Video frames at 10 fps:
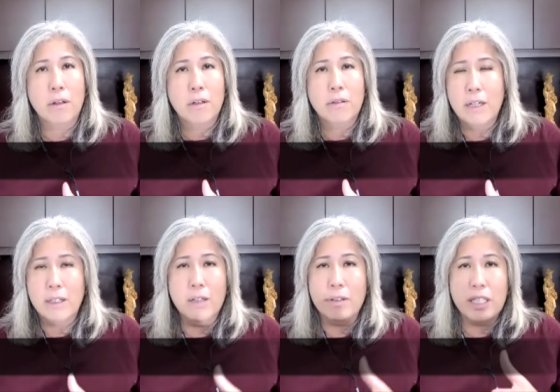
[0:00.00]
Well,
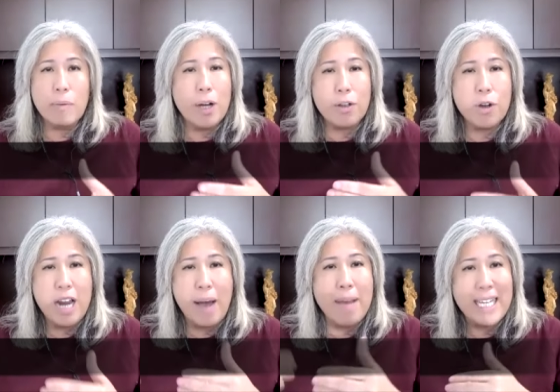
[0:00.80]
you don't sleep well. You're
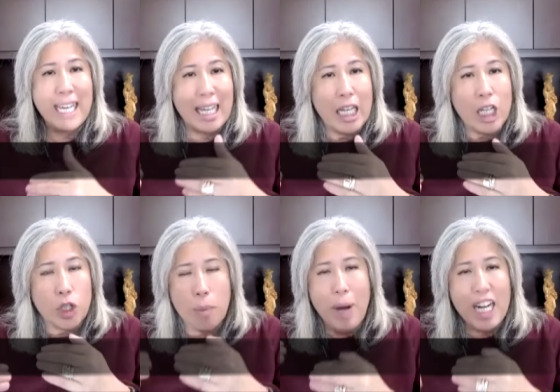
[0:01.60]
not making
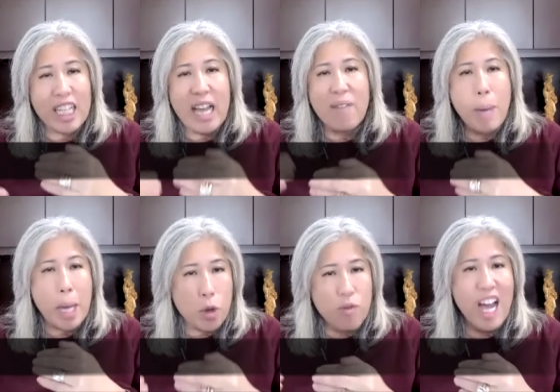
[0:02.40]
your body's not
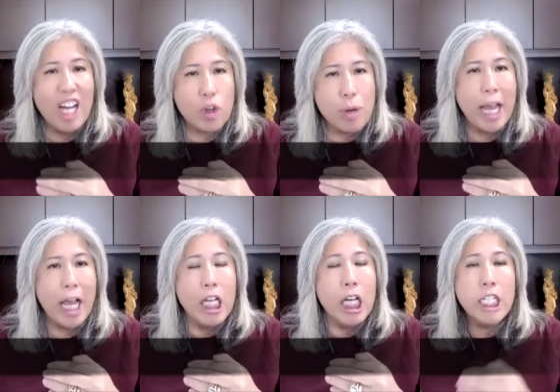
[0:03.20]
manufacturing
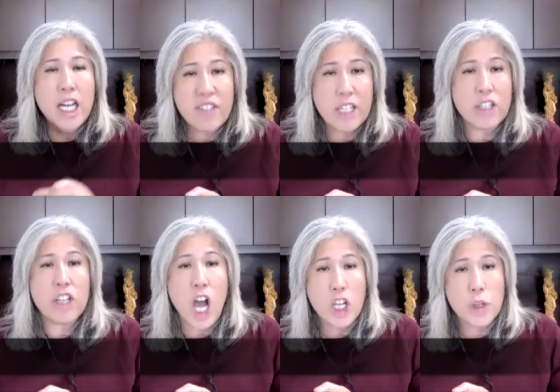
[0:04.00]
enough
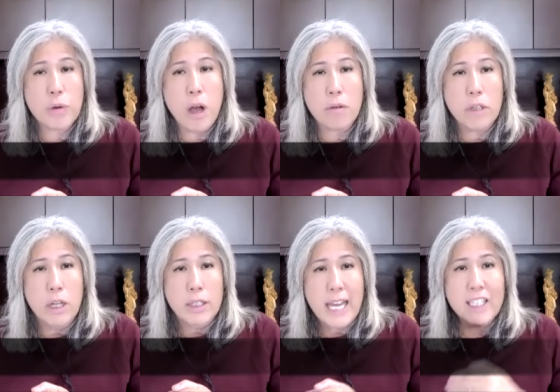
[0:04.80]
testosterone.
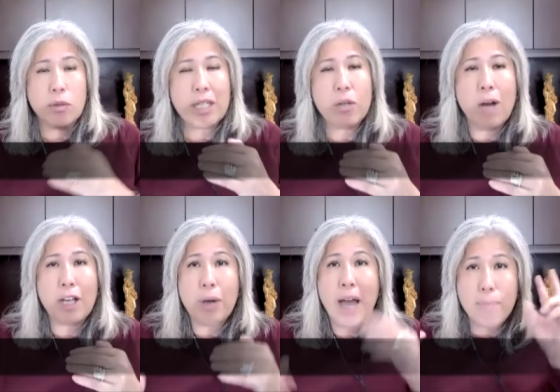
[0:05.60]
That's the reason why
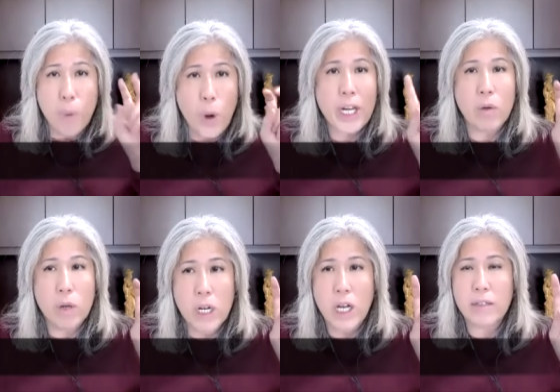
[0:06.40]
you have morning
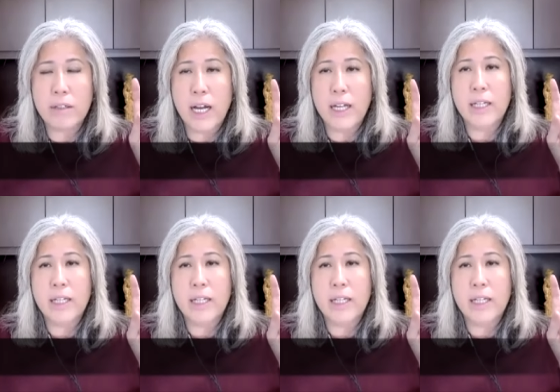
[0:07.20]
wood, right?